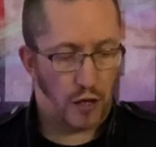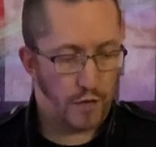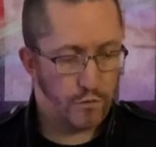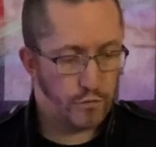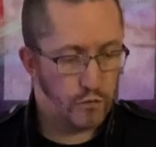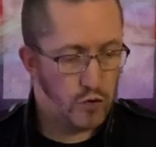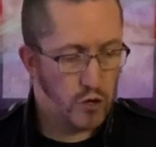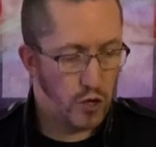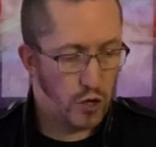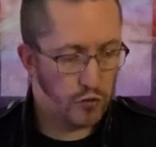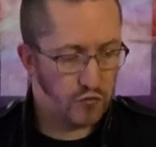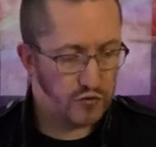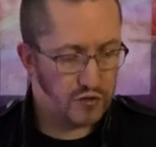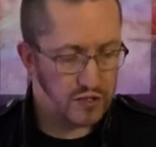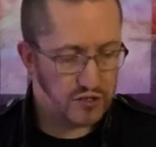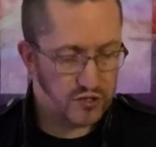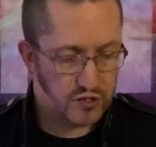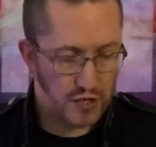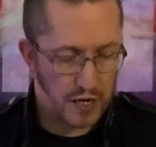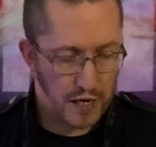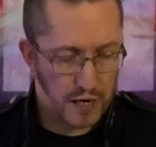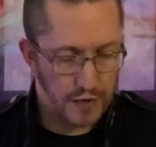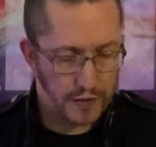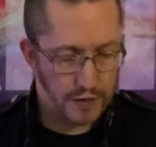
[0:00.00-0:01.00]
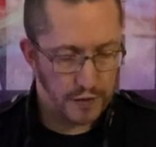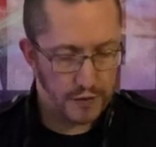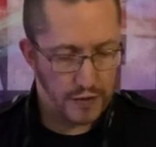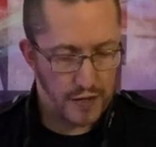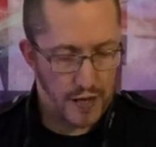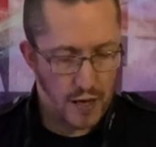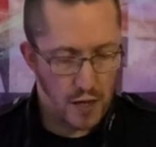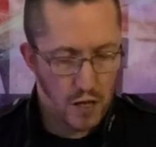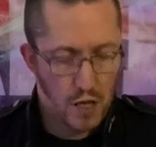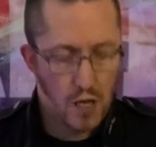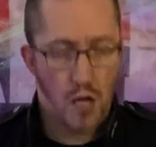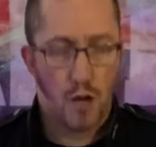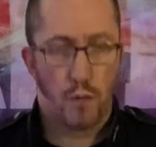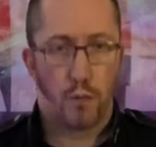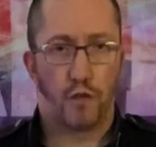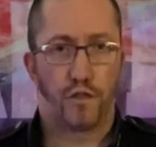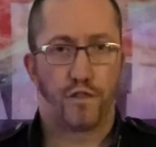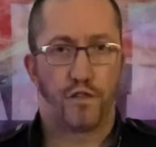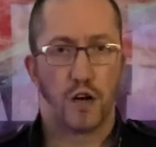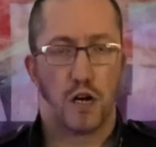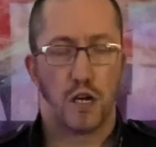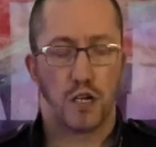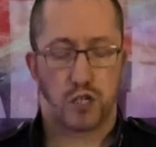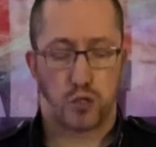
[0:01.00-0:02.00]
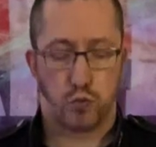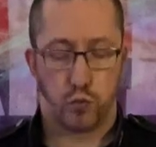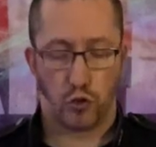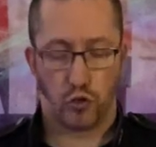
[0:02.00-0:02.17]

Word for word: I've not decided yet, but first